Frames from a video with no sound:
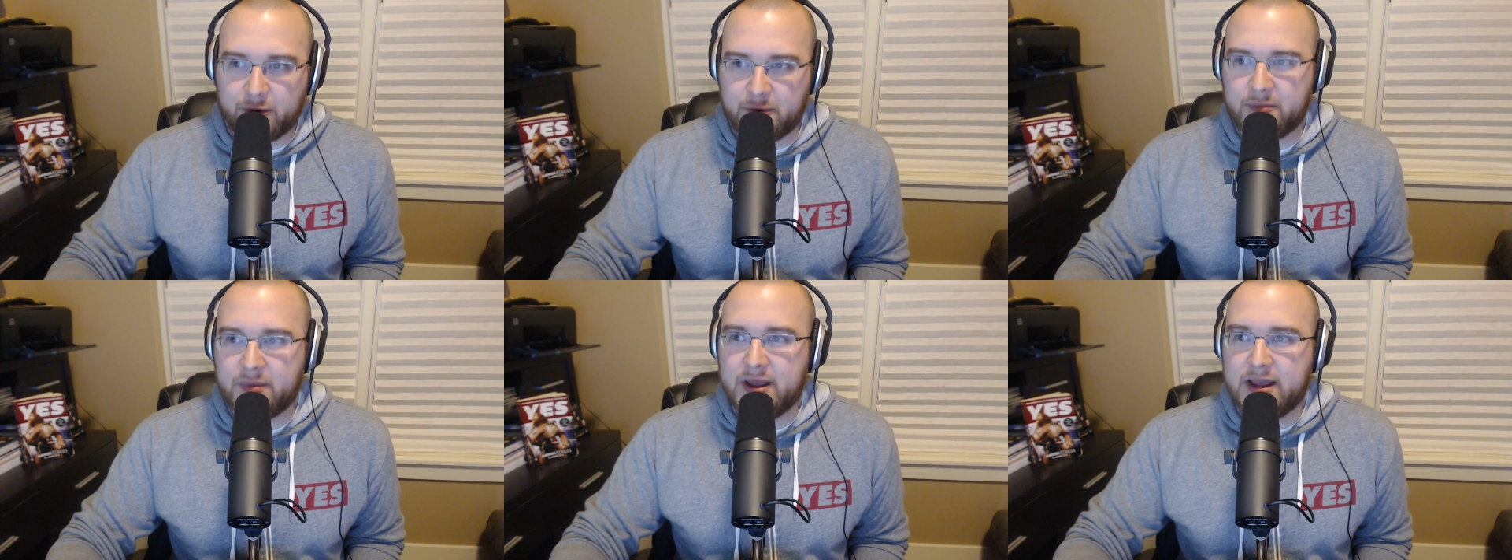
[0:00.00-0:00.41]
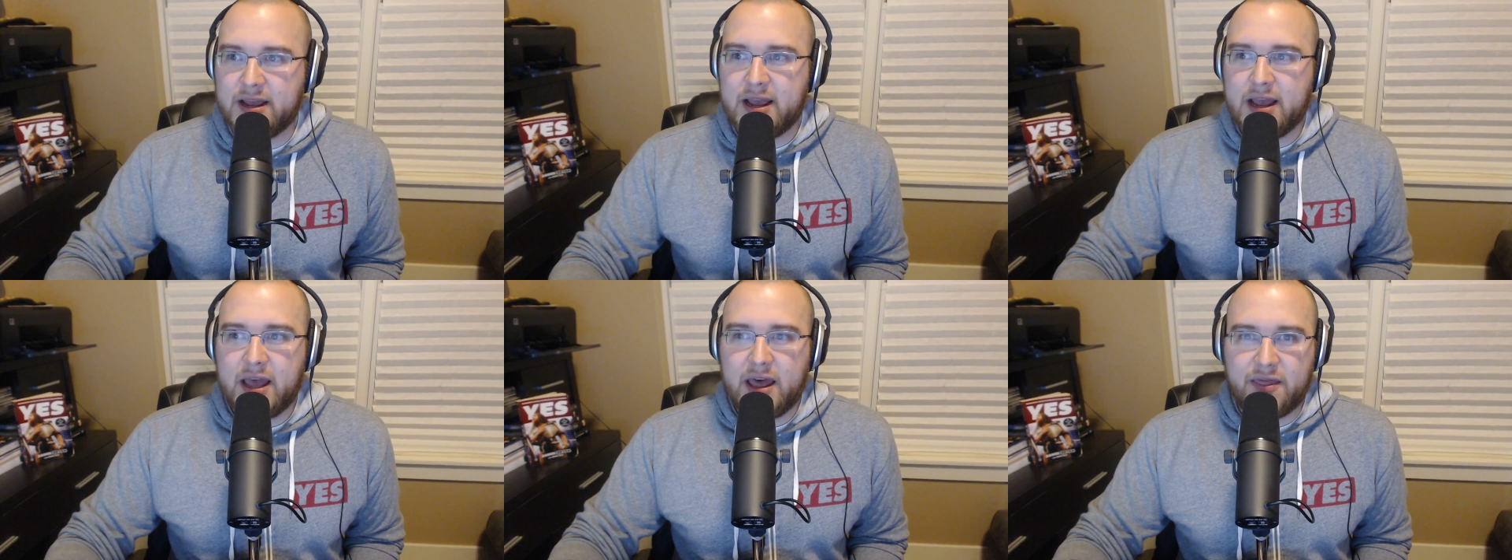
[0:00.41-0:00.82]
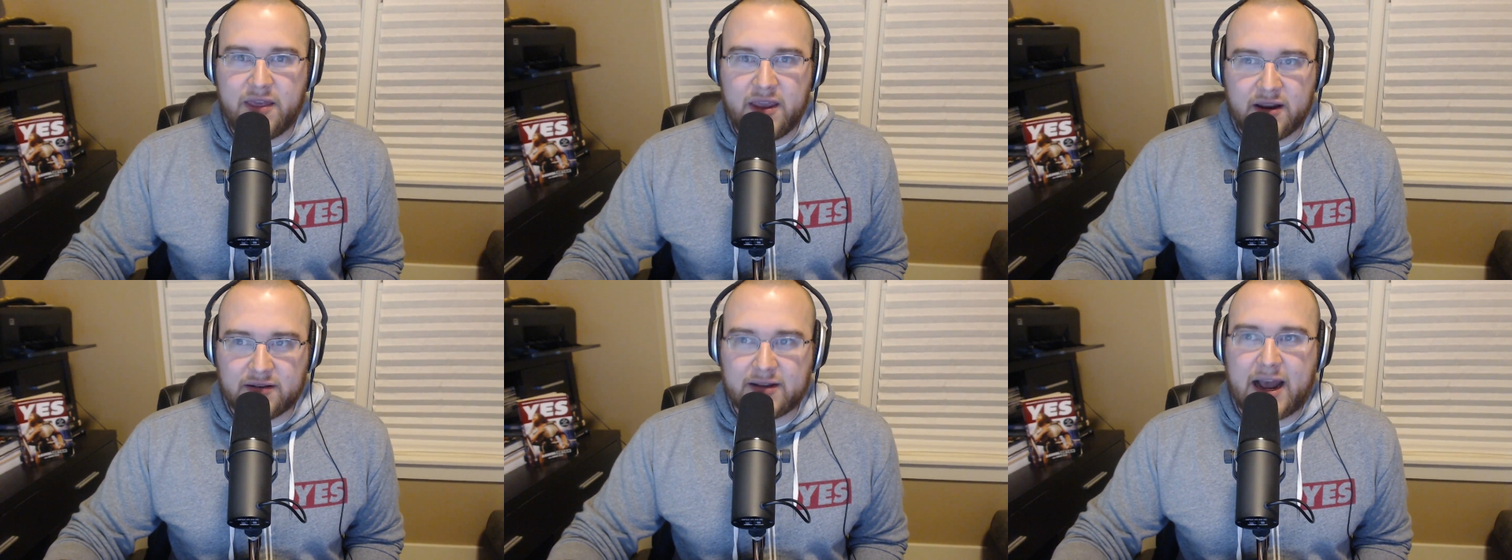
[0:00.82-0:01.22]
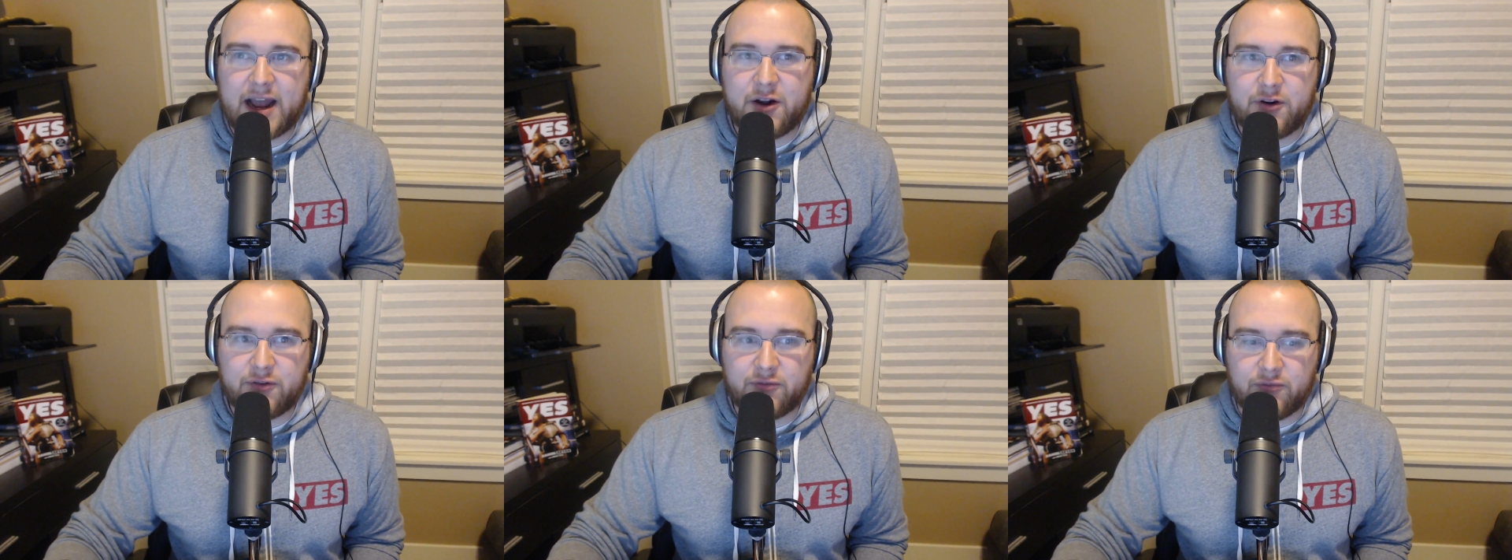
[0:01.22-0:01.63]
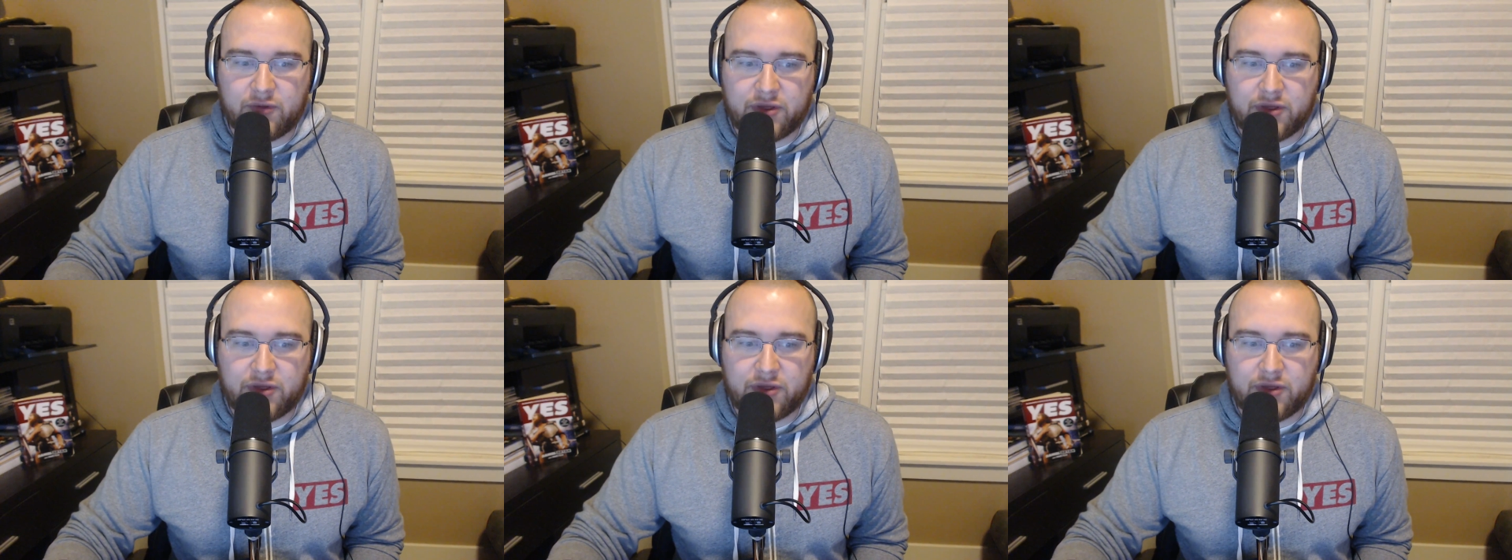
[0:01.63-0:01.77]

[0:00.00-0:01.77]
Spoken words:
room, the entire